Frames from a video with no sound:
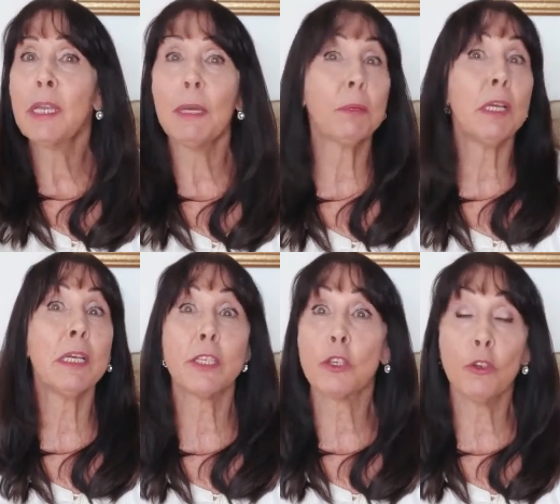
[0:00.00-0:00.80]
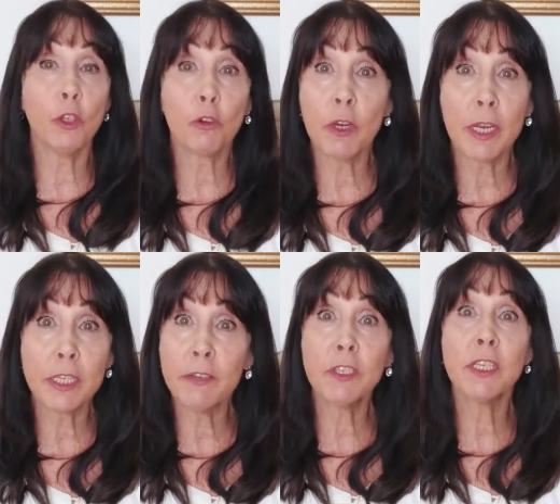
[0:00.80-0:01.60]
capitalising on your
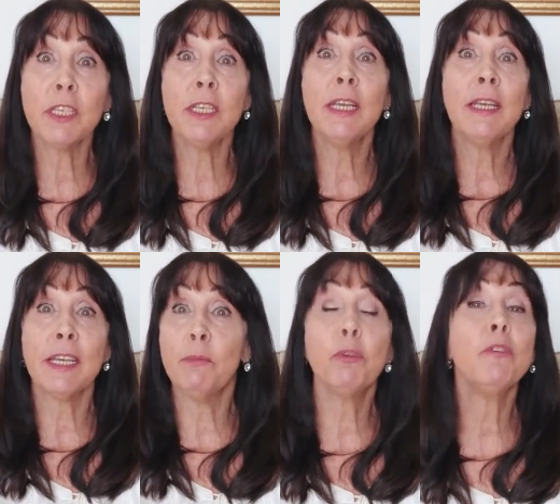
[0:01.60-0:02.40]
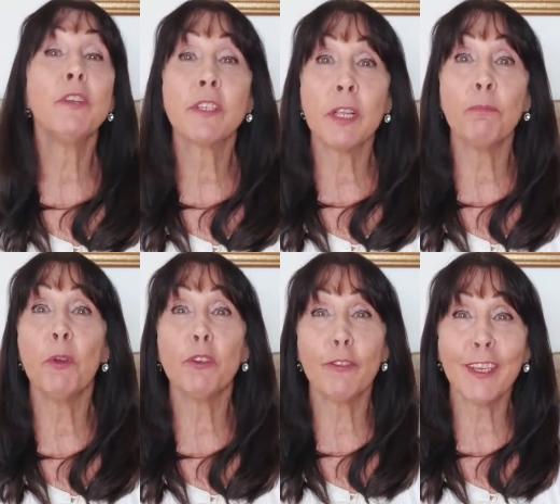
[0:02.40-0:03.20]
creativity and improving
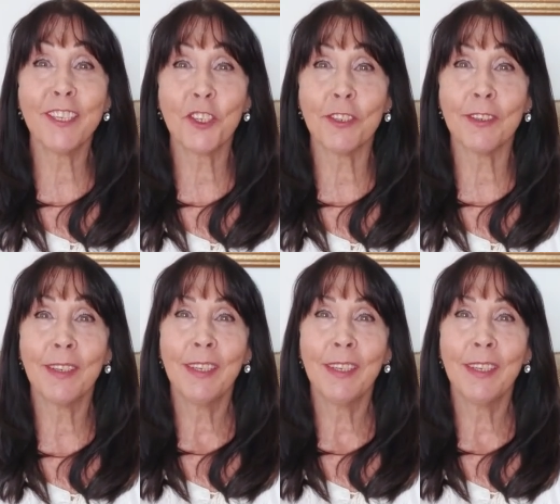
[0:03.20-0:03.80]
self-motivation.